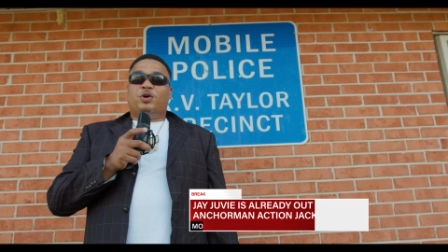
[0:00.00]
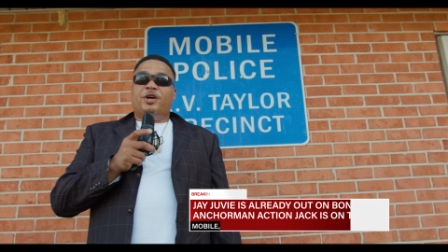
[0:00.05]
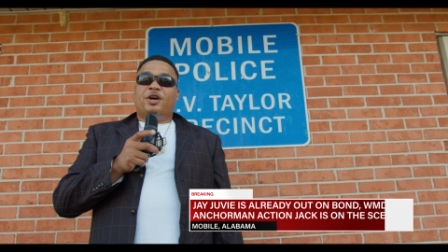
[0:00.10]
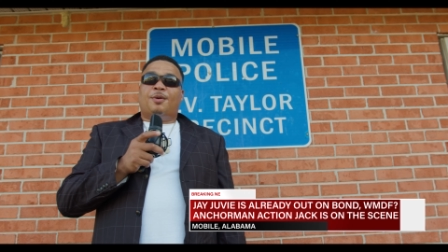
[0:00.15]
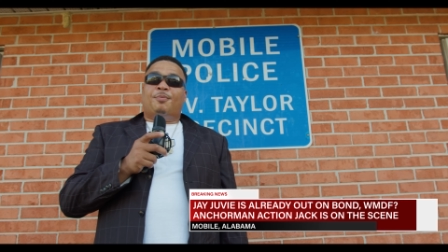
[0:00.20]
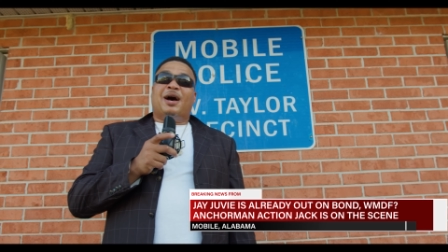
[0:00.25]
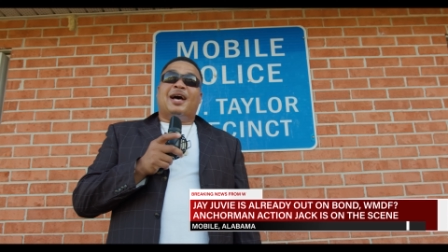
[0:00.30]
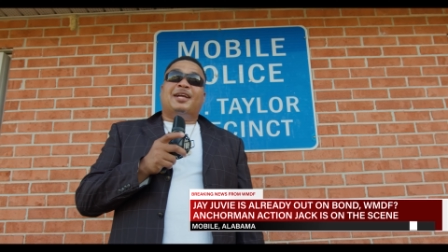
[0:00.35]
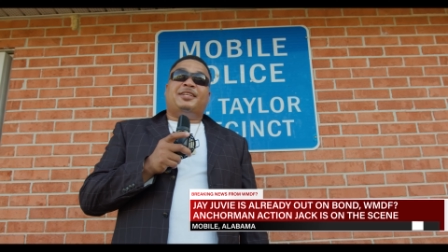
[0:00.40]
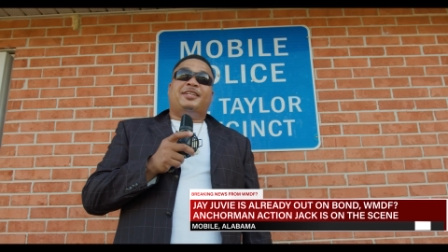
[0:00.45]
Will
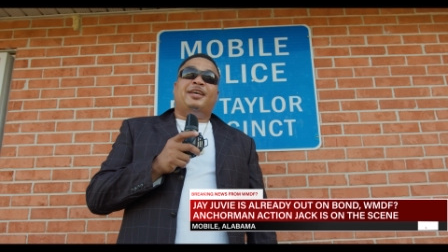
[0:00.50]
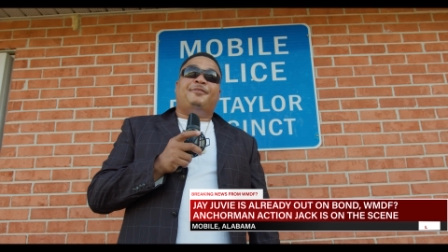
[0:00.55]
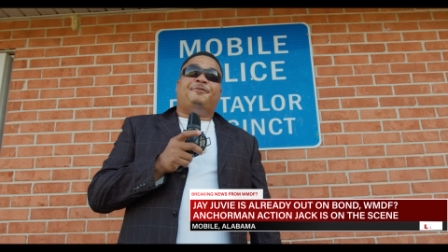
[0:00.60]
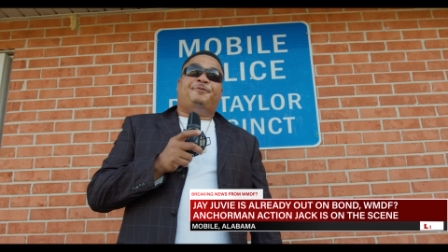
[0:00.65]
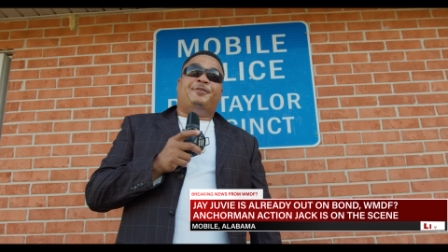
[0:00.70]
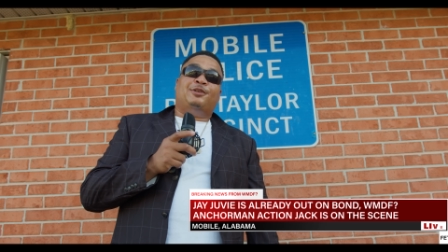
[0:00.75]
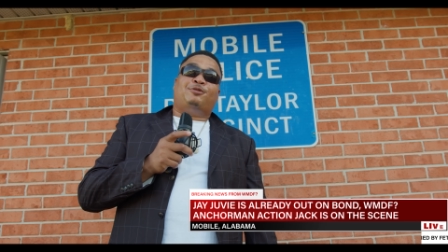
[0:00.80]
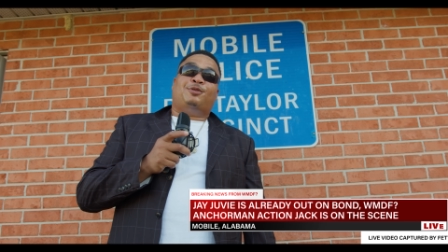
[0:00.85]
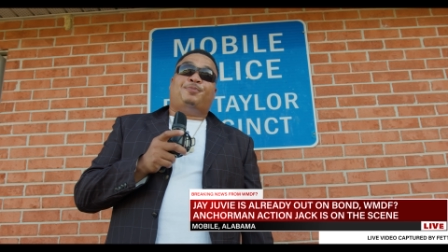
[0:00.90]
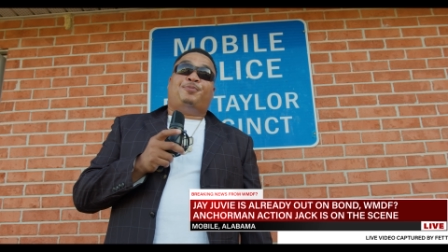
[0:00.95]
My Dick
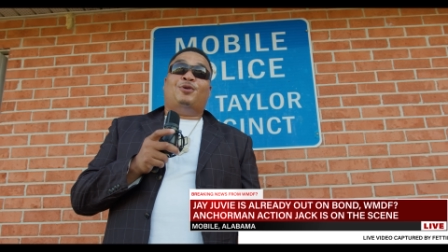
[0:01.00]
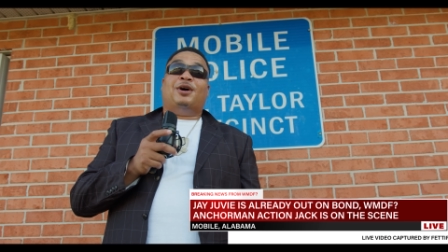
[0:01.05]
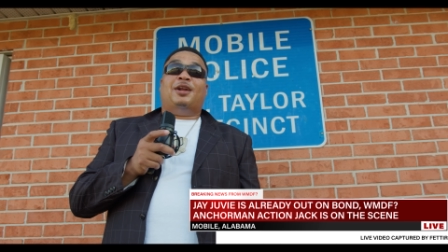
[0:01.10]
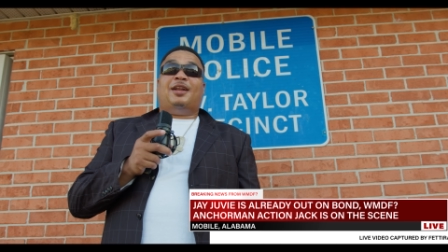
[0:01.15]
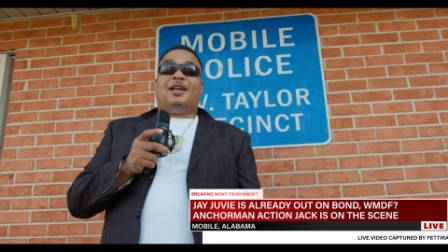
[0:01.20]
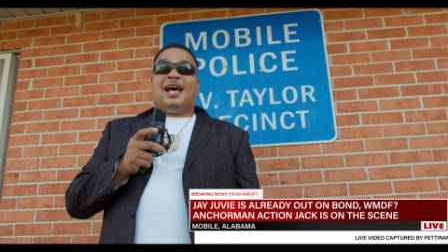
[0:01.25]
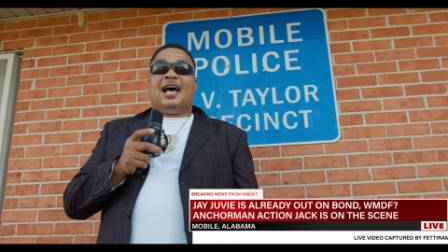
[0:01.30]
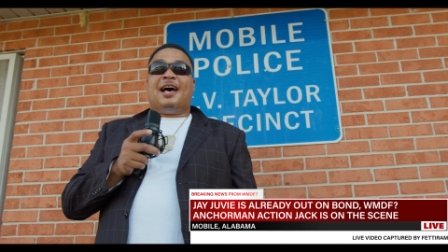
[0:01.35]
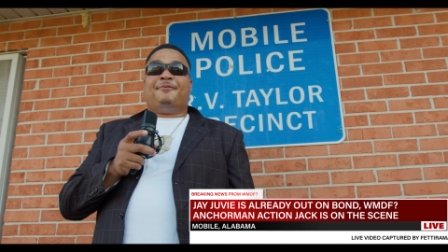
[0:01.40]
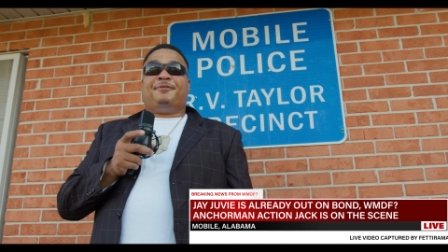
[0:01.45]
Fist reporting
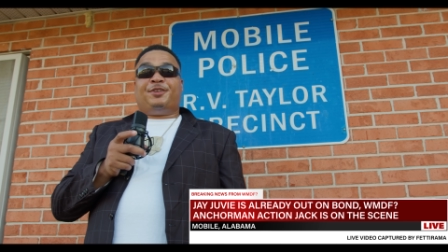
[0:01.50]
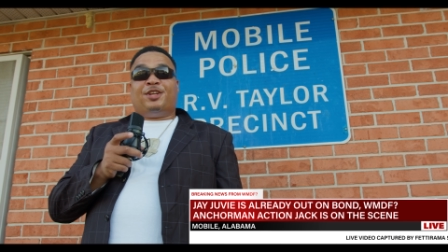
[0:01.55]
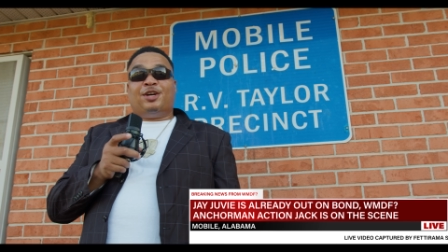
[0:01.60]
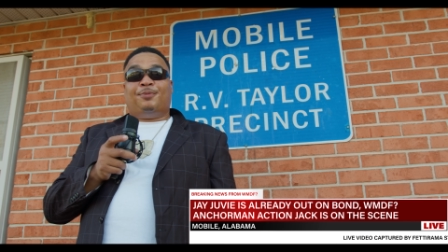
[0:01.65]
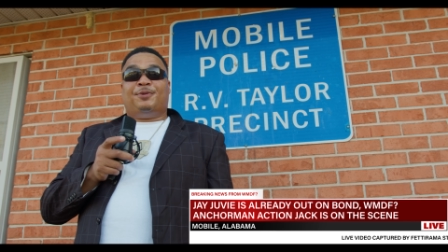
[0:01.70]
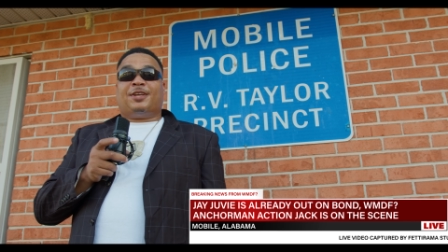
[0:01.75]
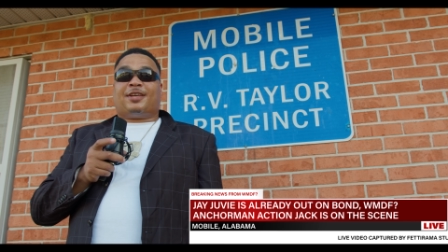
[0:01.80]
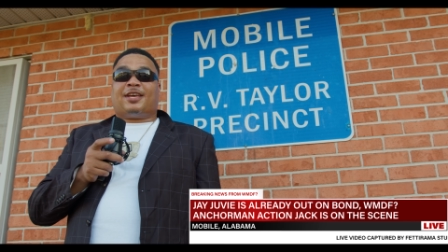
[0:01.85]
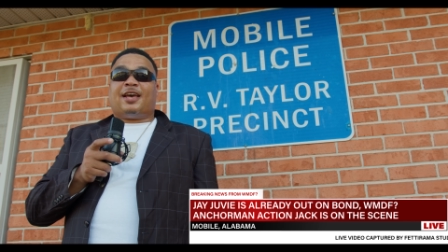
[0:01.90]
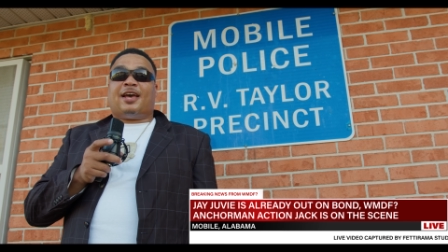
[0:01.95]
live for
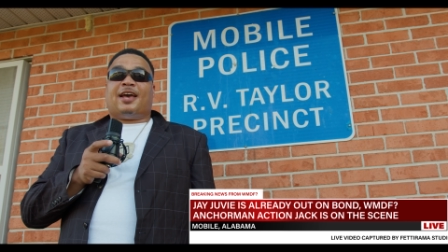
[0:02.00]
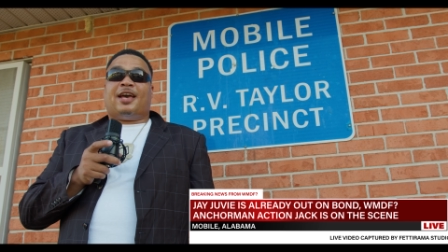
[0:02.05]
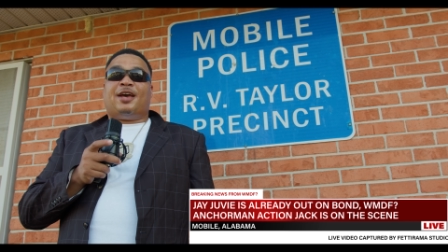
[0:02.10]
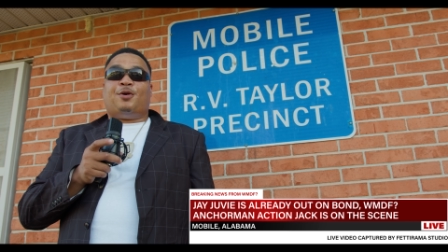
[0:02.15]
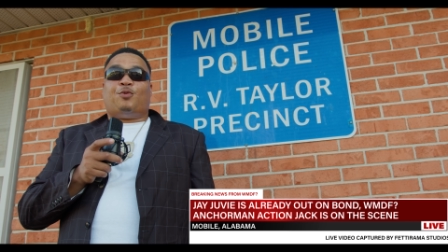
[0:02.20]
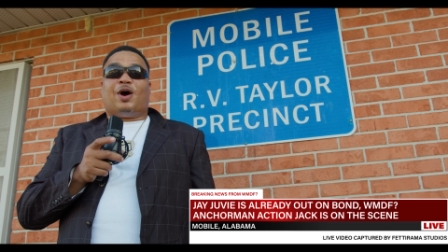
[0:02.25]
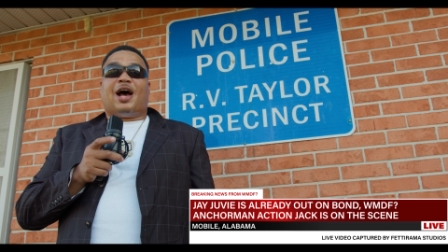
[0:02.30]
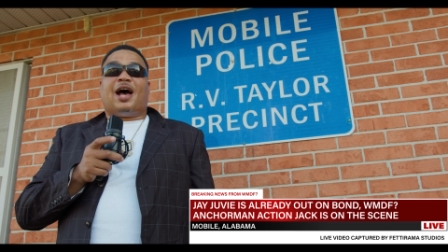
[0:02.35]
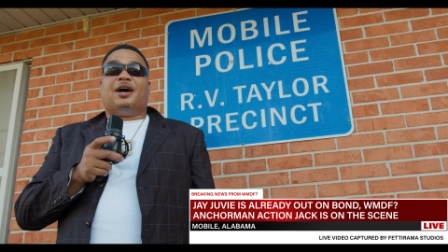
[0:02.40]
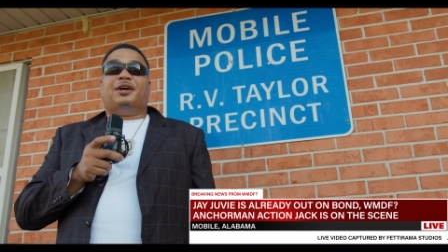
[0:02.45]
WKAY
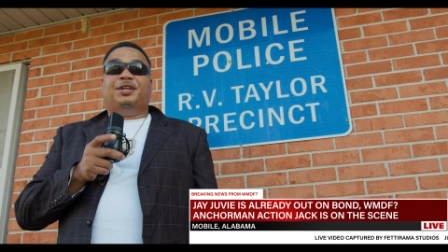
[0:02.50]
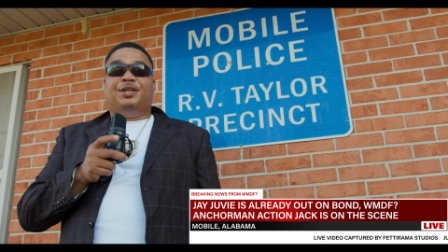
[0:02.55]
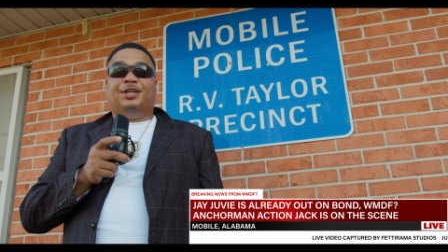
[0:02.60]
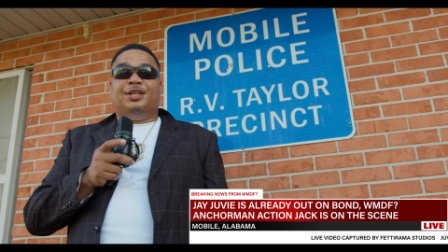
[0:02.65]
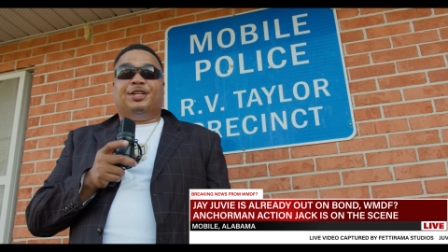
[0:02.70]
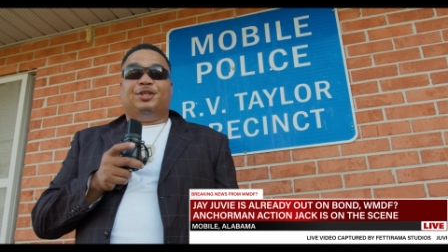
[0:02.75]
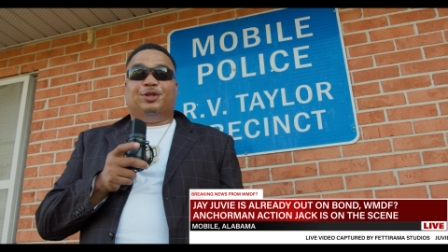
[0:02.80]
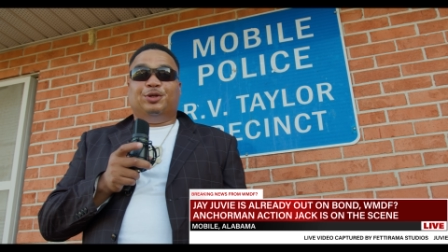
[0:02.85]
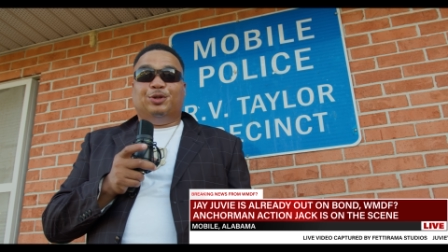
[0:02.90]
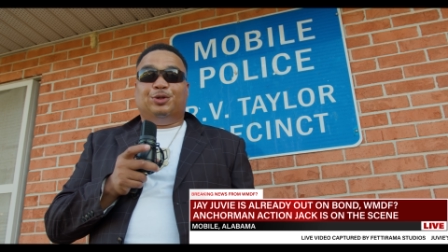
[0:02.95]
Hood
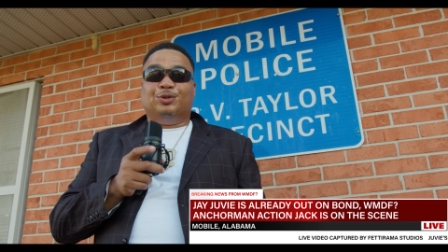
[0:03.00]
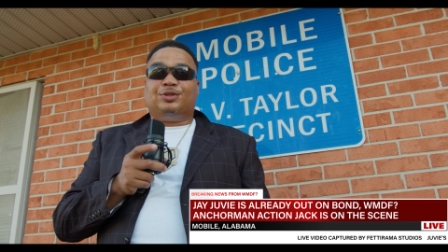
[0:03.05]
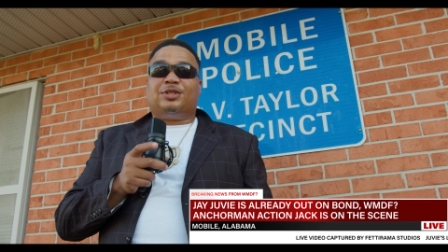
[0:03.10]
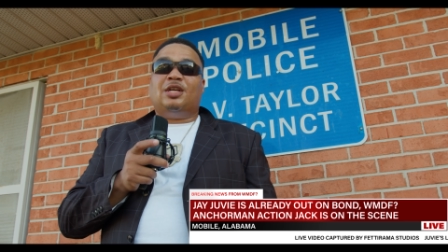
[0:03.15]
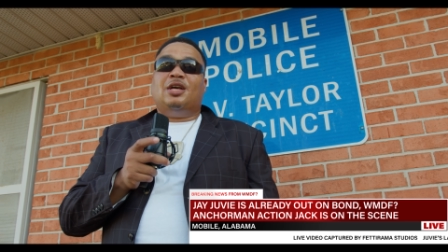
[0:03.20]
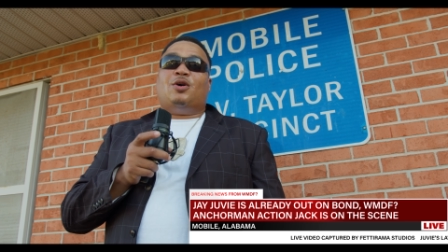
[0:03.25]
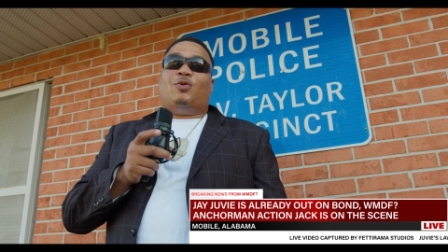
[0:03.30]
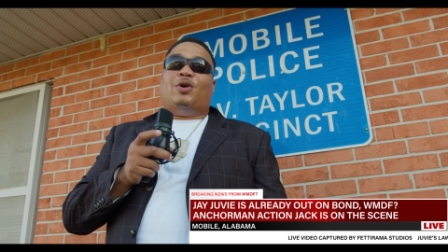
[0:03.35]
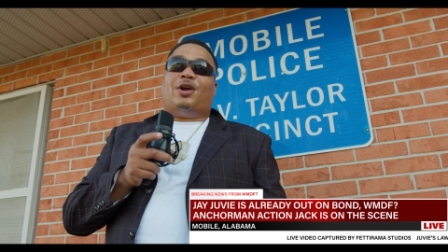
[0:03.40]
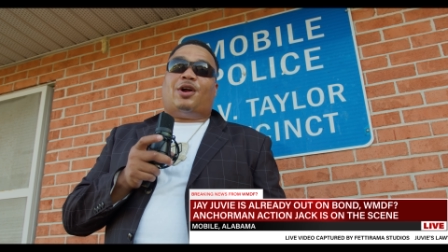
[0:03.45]
News,
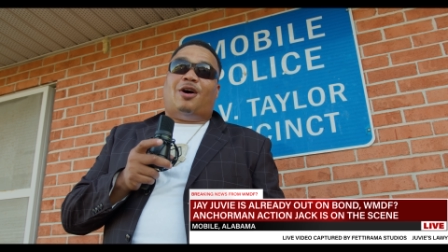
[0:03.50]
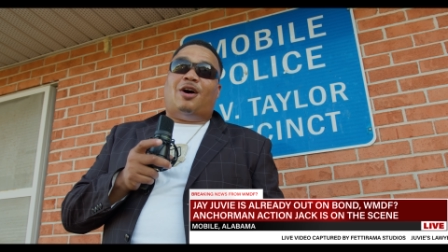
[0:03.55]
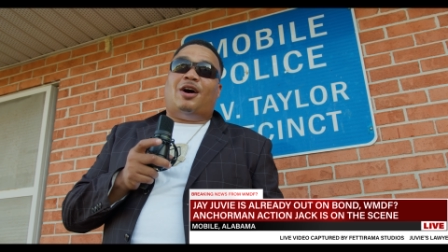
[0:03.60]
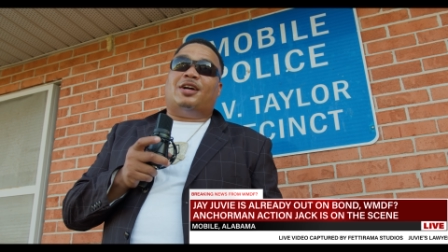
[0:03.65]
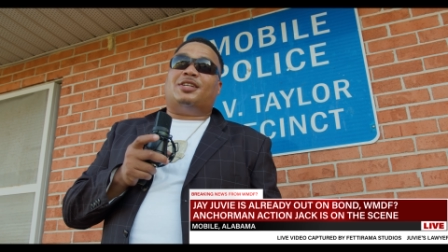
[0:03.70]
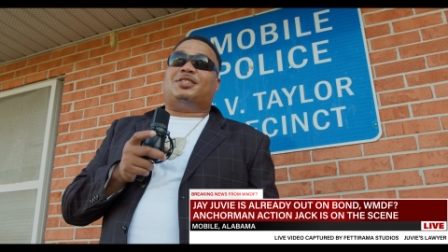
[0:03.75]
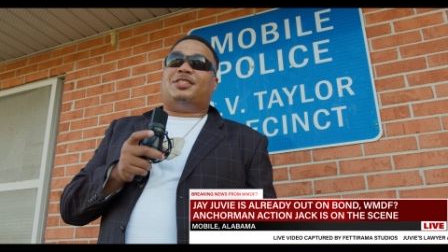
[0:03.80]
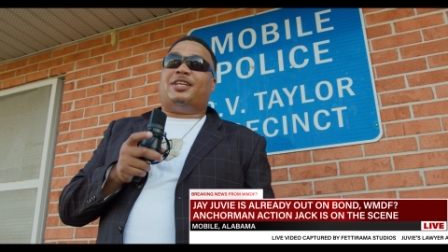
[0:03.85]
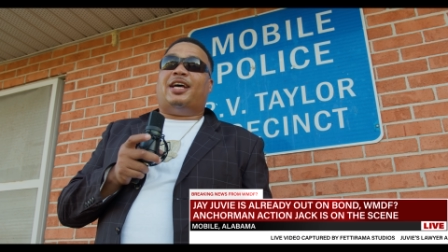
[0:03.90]
where the artist